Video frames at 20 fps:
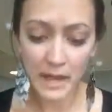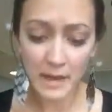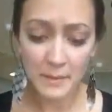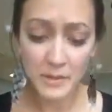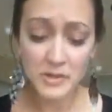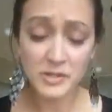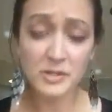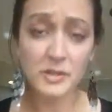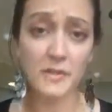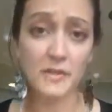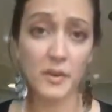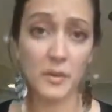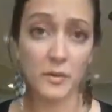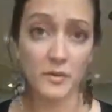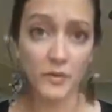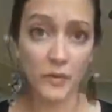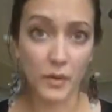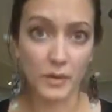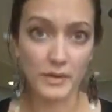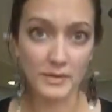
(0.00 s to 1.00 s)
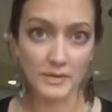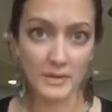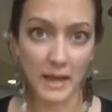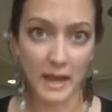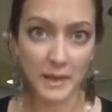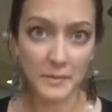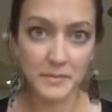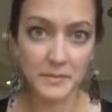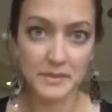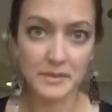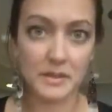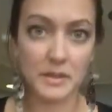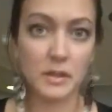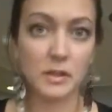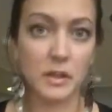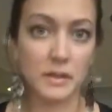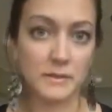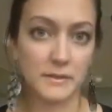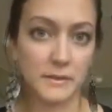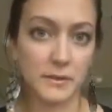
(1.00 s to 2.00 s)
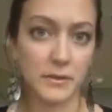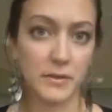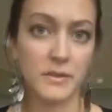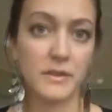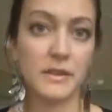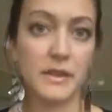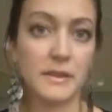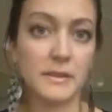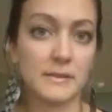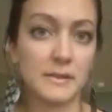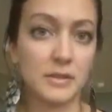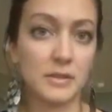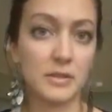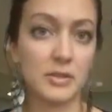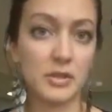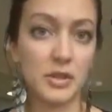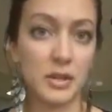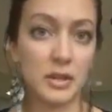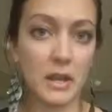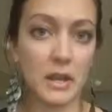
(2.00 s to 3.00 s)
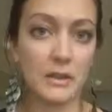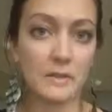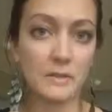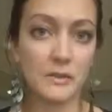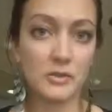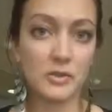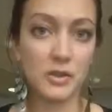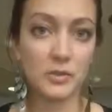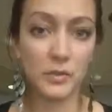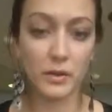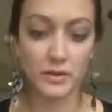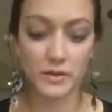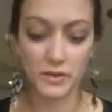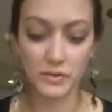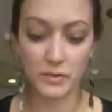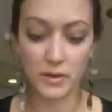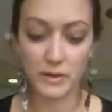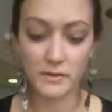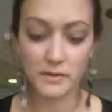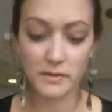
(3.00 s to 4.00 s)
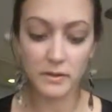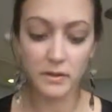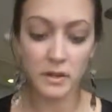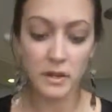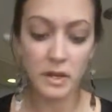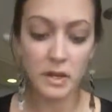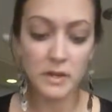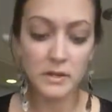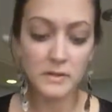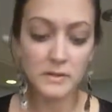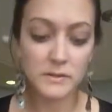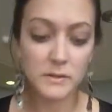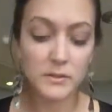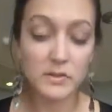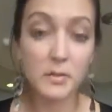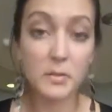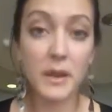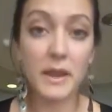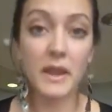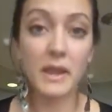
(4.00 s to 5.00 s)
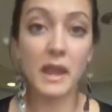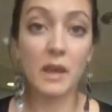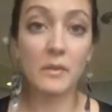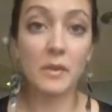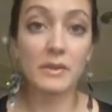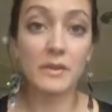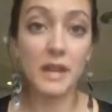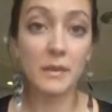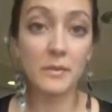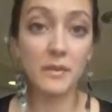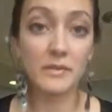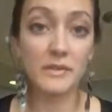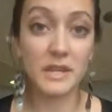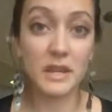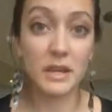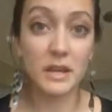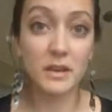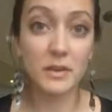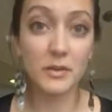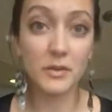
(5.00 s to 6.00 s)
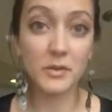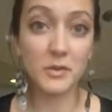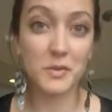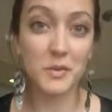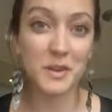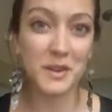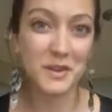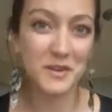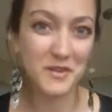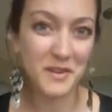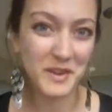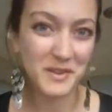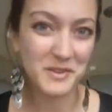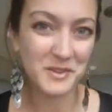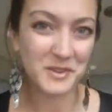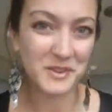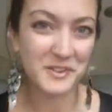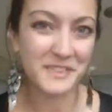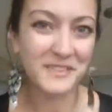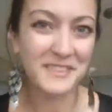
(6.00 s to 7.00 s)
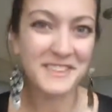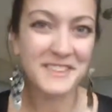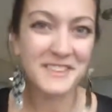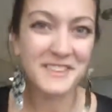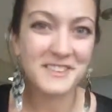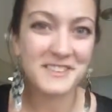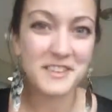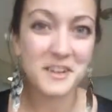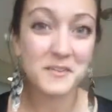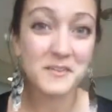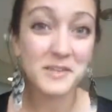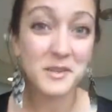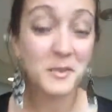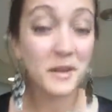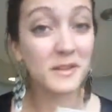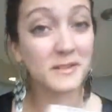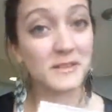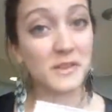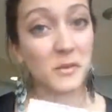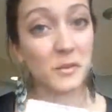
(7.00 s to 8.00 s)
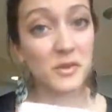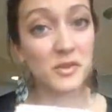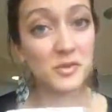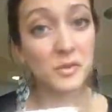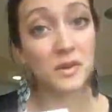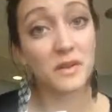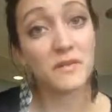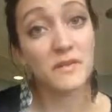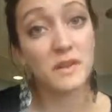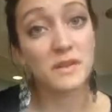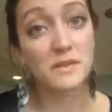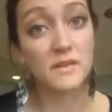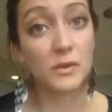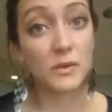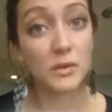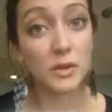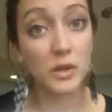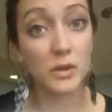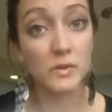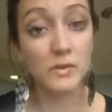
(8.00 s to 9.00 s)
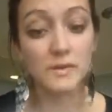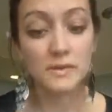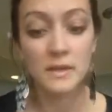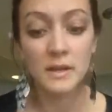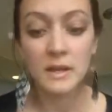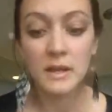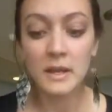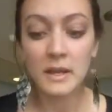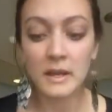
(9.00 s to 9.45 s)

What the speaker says: I mentioned that there were 4 steps: the cleanser, the day solution, night solution, moisturizer. So depending on what time of day you're doing your facial with yourself, depends on which one of these you'll use.